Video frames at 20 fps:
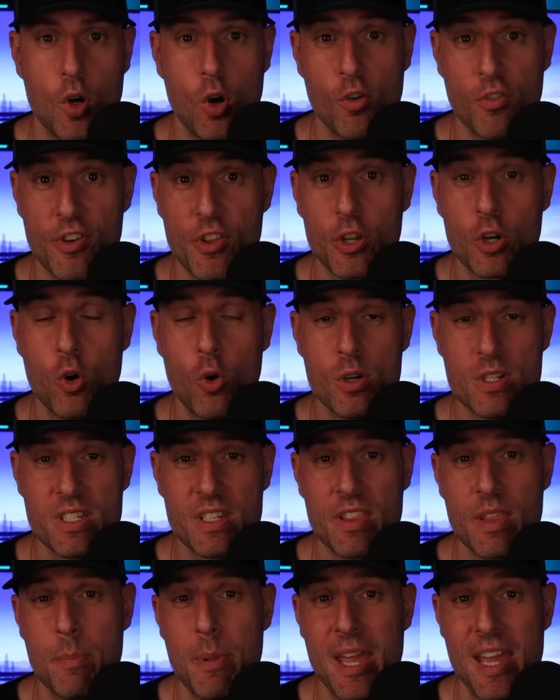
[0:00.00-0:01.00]
Over the course
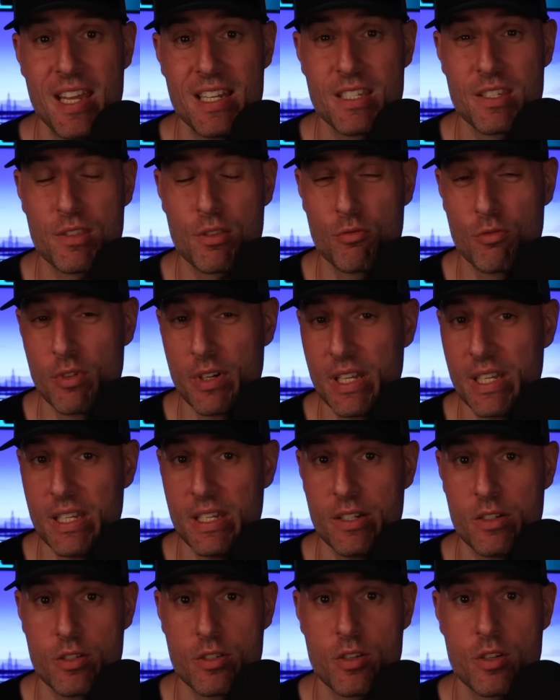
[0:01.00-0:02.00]
of the past three
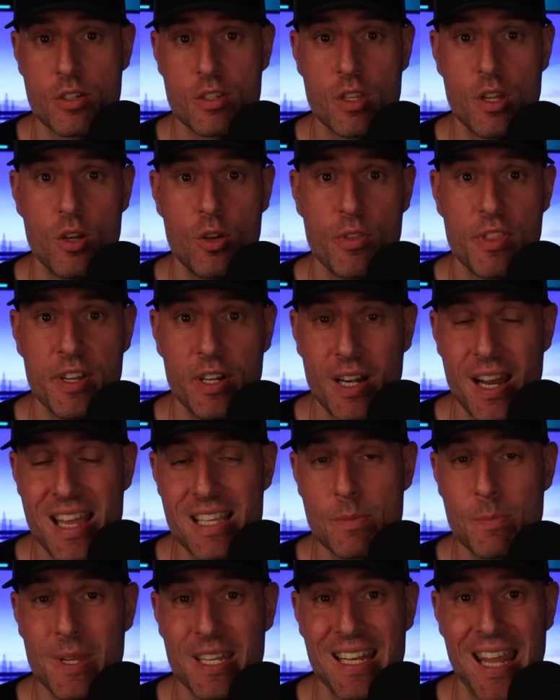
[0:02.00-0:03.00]
years or so, there
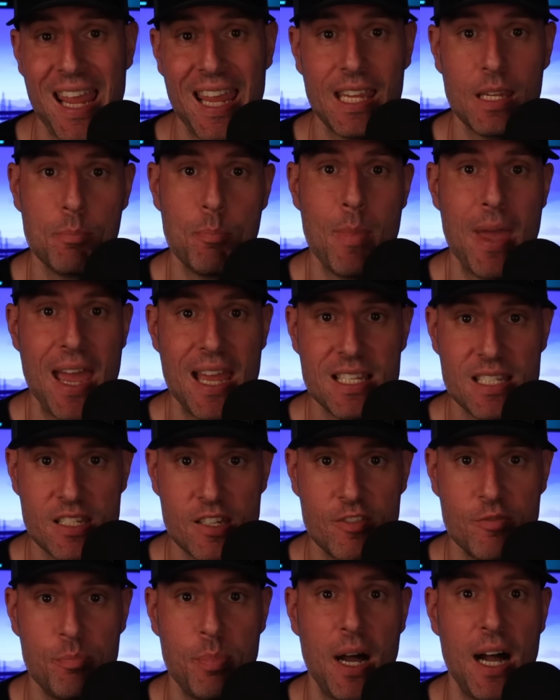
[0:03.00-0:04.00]
has been a
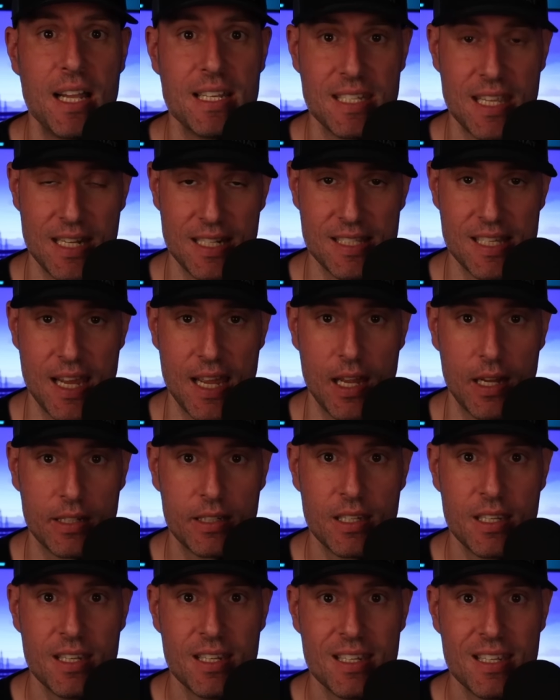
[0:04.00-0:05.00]
massive botnet attack
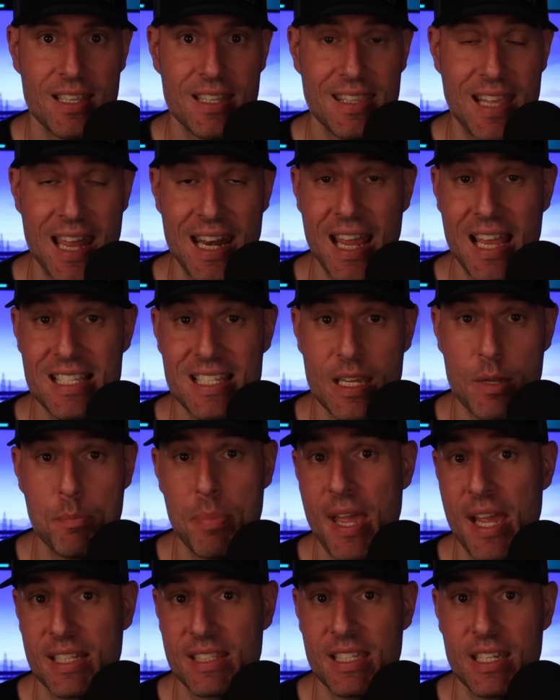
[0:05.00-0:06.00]
that has
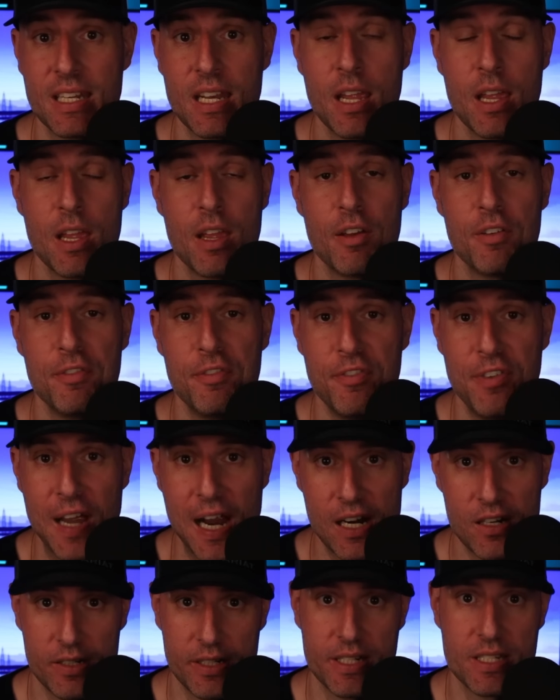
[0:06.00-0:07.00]
impacted
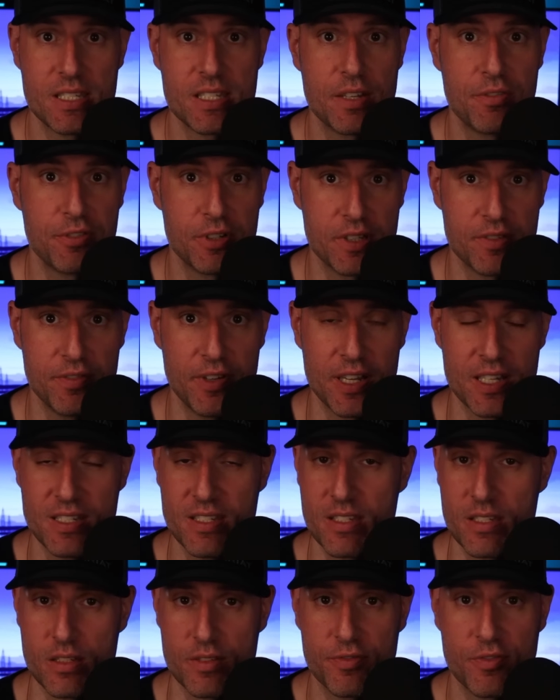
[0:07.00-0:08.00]
various different
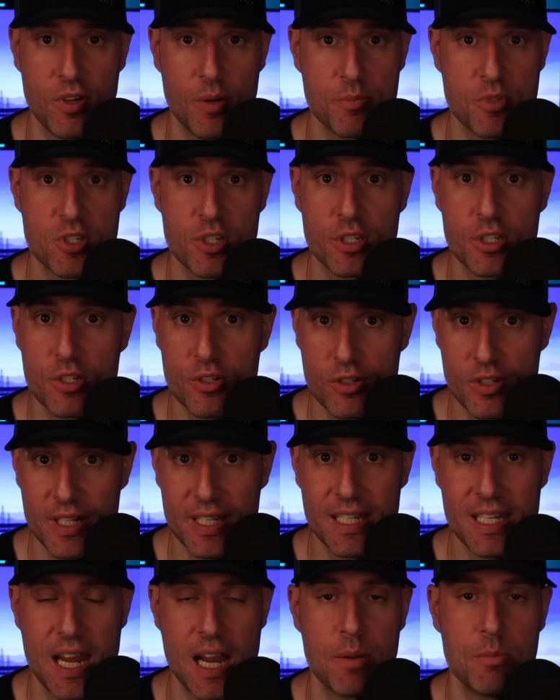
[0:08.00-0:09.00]
devices from security
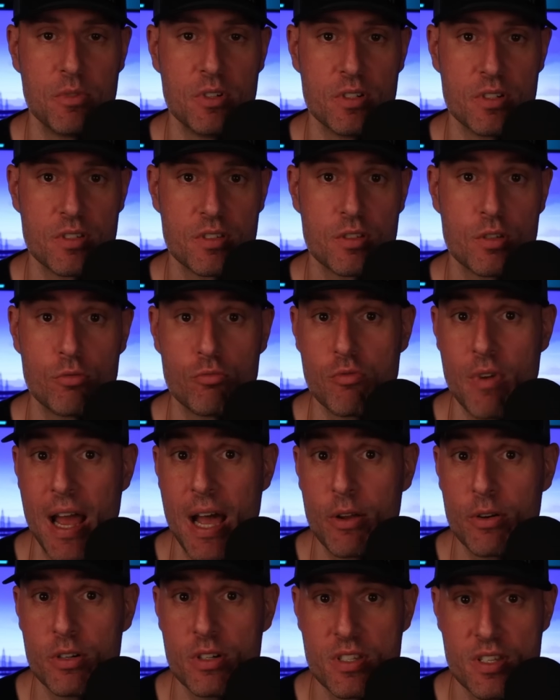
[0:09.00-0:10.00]
cameras to
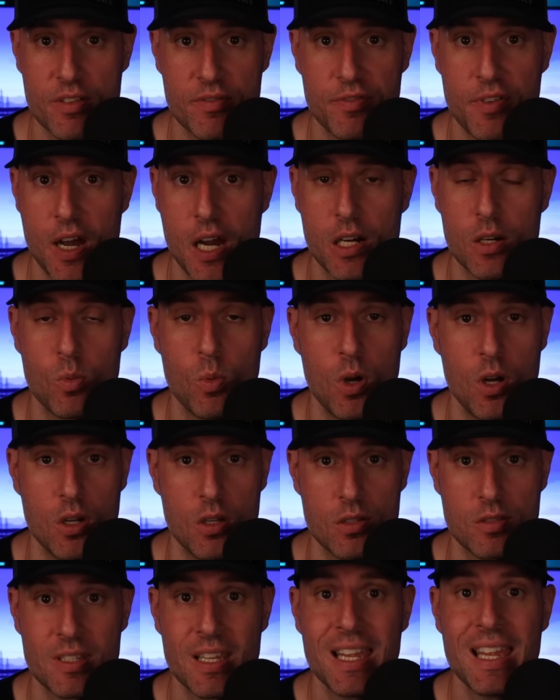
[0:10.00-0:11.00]
routers and
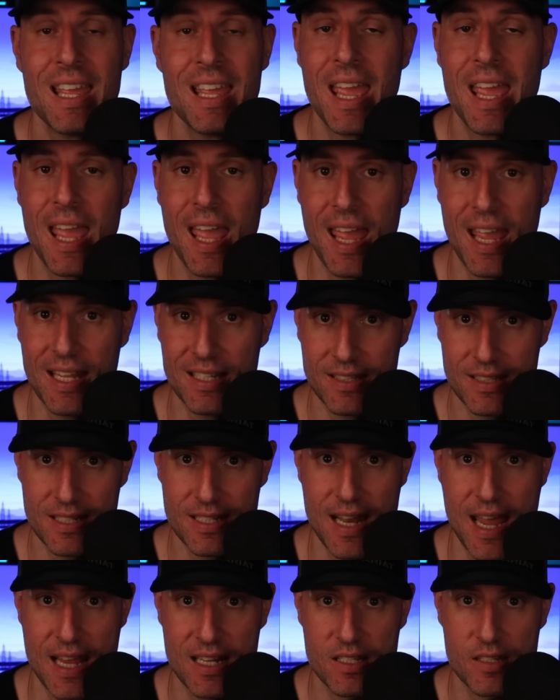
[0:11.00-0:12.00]
firewalls and to
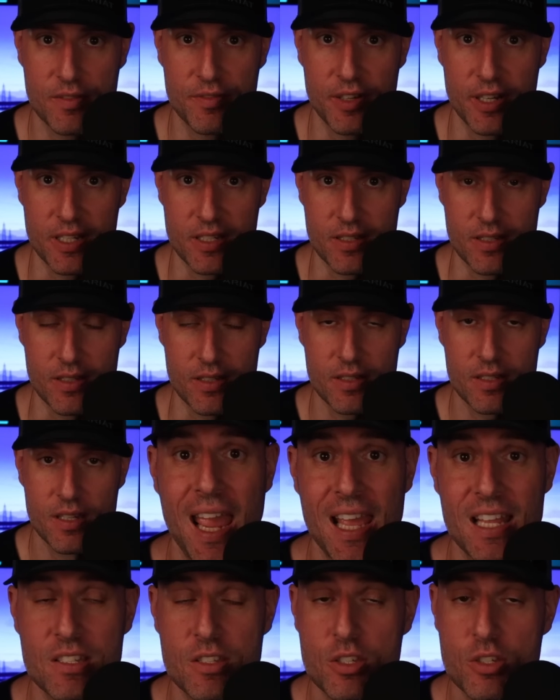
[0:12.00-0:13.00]
NAS devices.
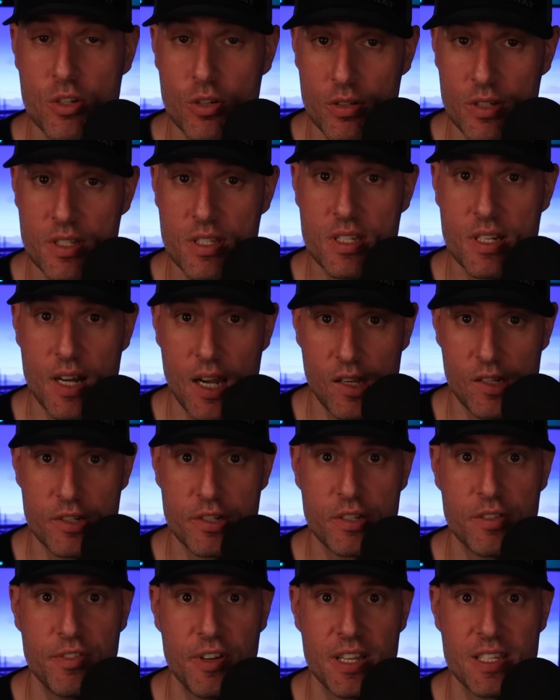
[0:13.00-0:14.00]
And certain
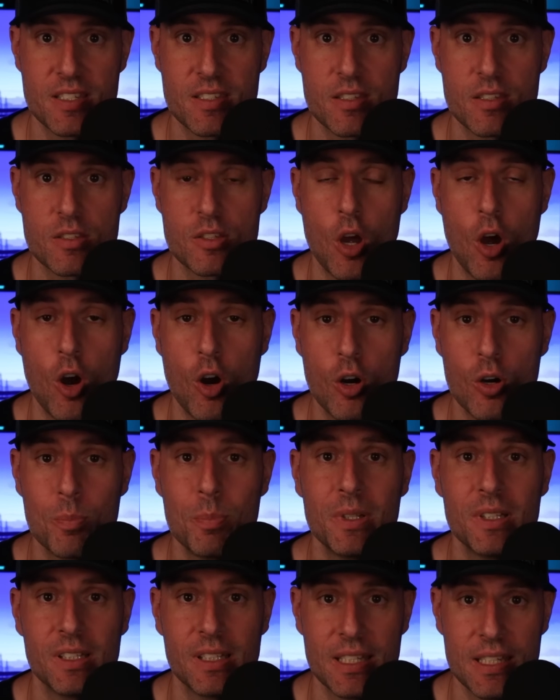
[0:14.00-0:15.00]
Synology devices are
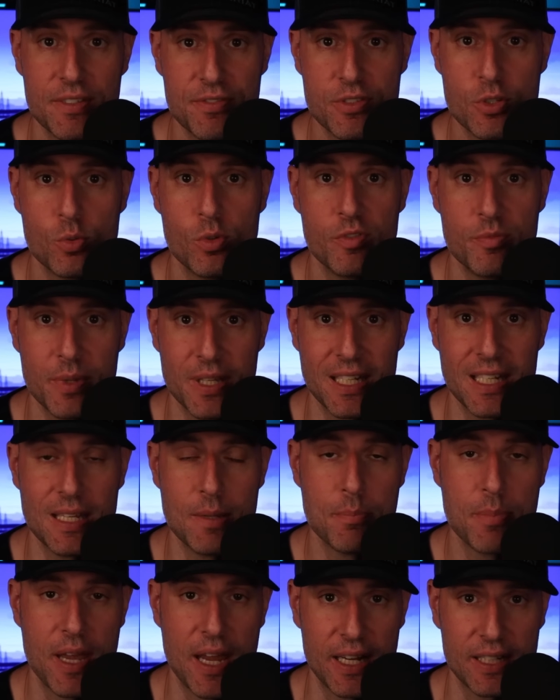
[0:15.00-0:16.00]
believed to have been
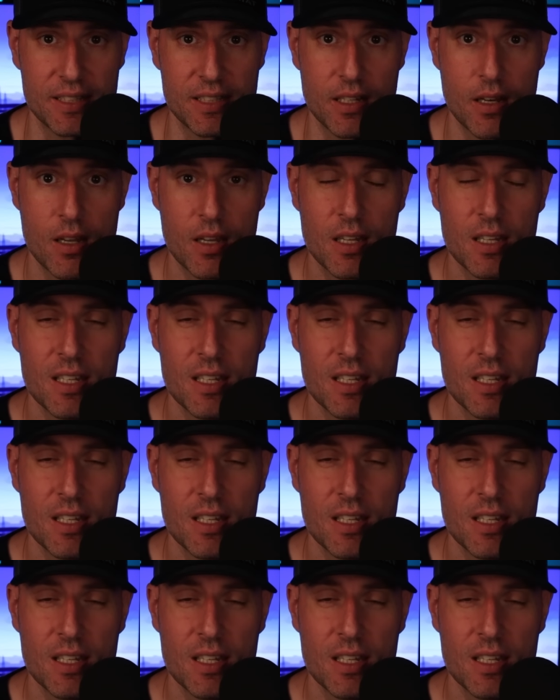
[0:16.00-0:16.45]
impacted.